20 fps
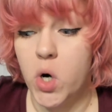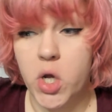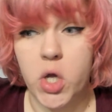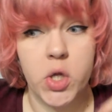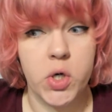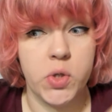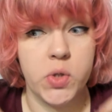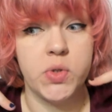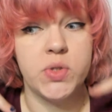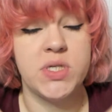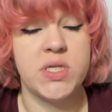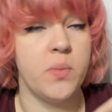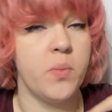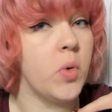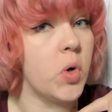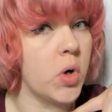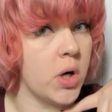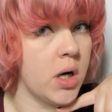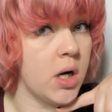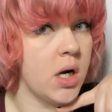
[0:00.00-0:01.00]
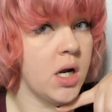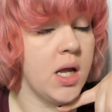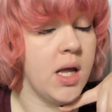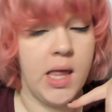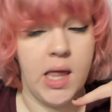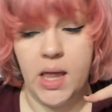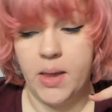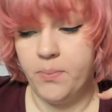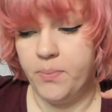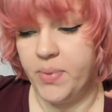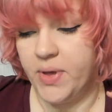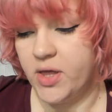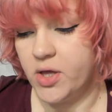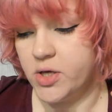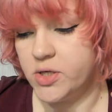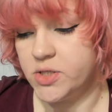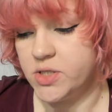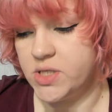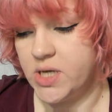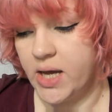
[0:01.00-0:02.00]
gonna do some more,
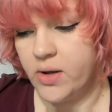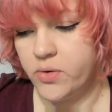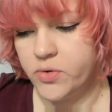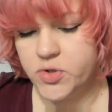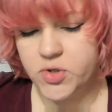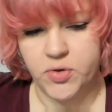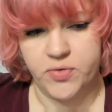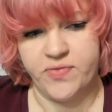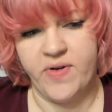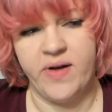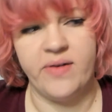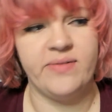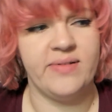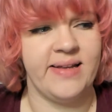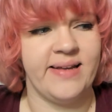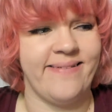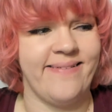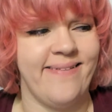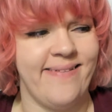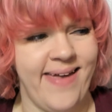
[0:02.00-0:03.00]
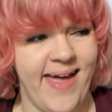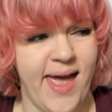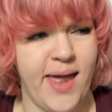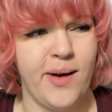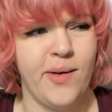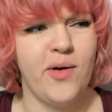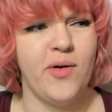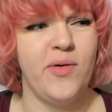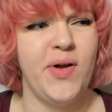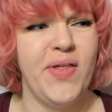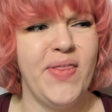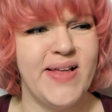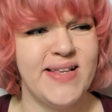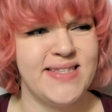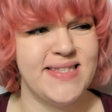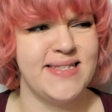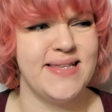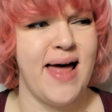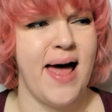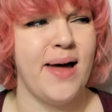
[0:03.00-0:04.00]
because I also found like a category
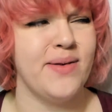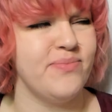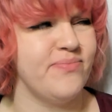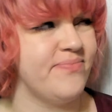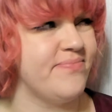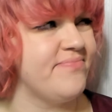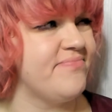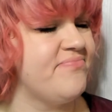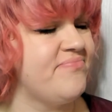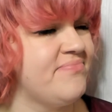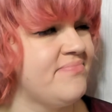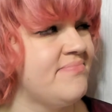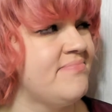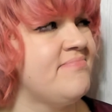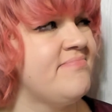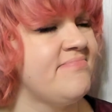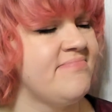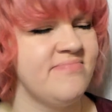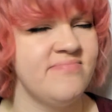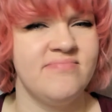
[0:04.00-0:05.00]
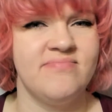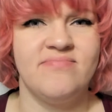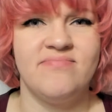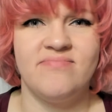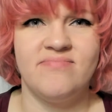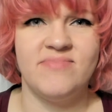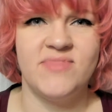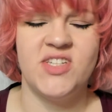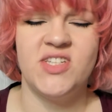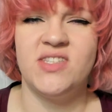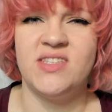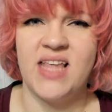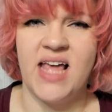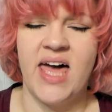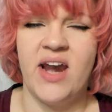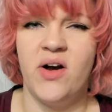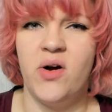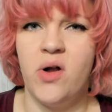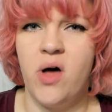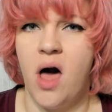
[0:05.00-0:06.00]
that's not just, I
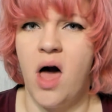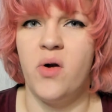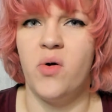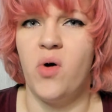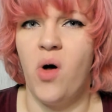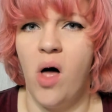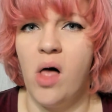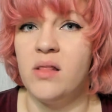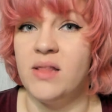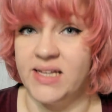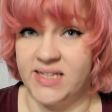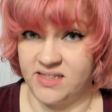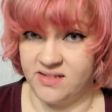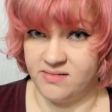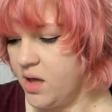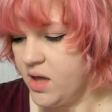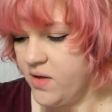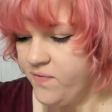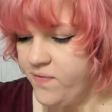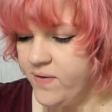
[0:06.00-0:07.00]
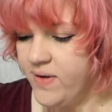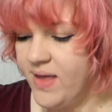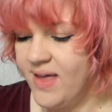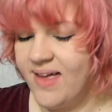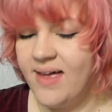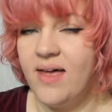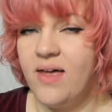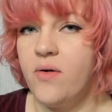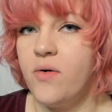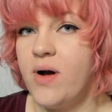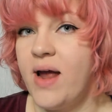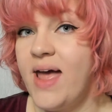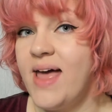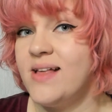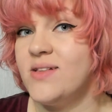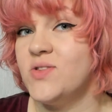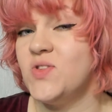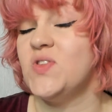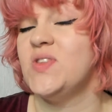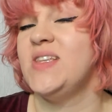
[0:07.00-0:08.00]
don't know how to call it. If you can get your
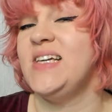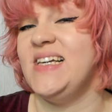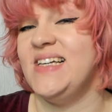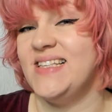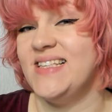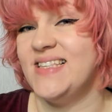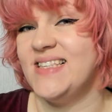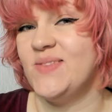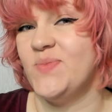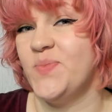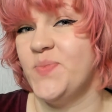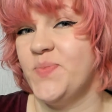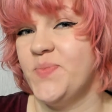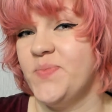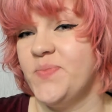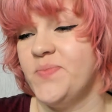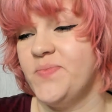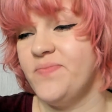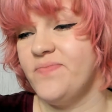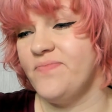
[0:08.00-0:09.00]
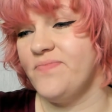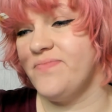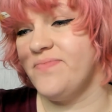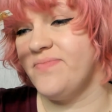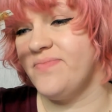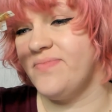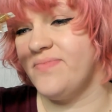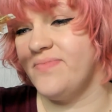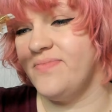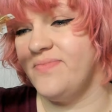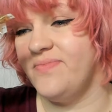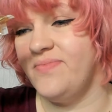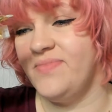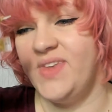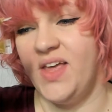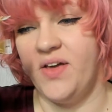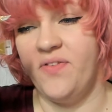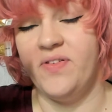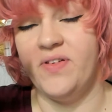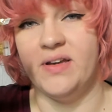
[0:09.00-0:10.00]
hands on these,
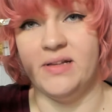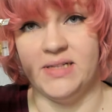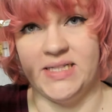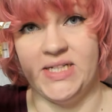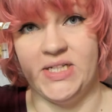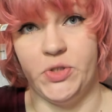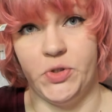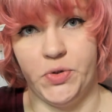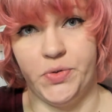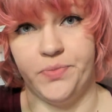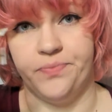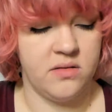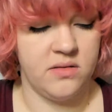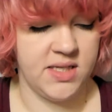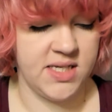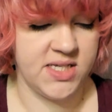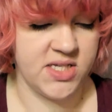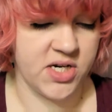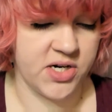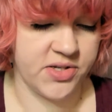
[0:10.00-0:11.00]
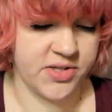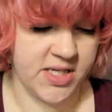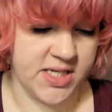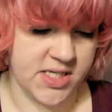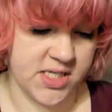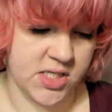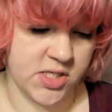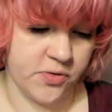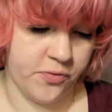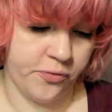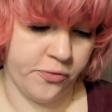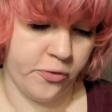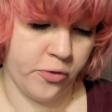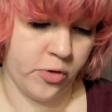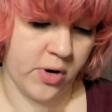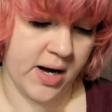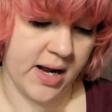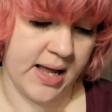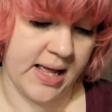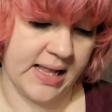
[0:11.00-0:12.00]
definitely do. These are the
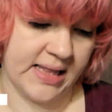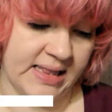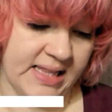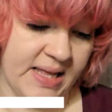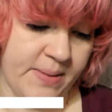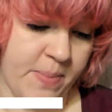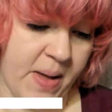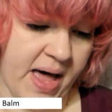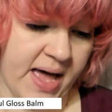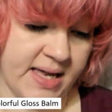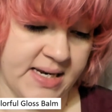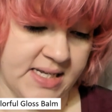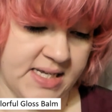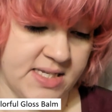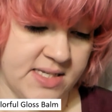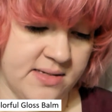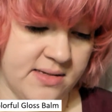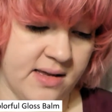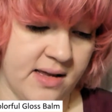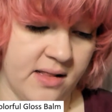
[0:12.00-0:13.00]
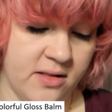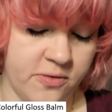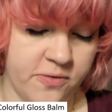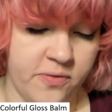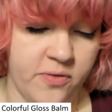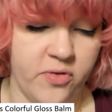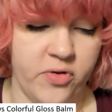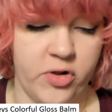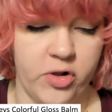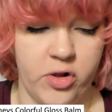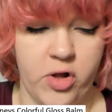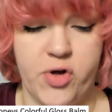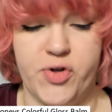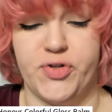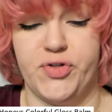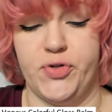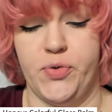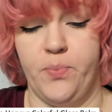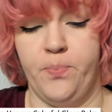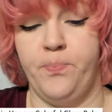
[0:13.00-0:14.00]
Sephora Lip Honey's Colorful
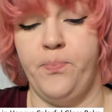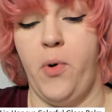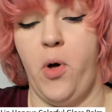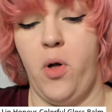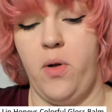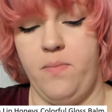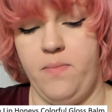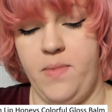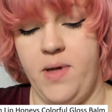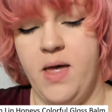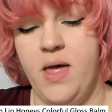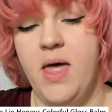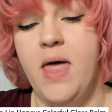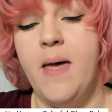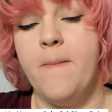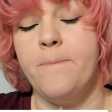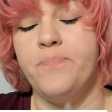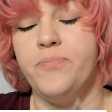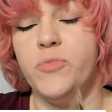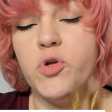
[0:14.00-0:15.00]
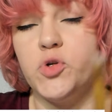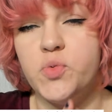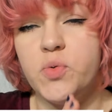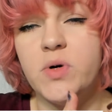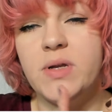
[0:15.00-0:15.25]
Gloss Balm. Those were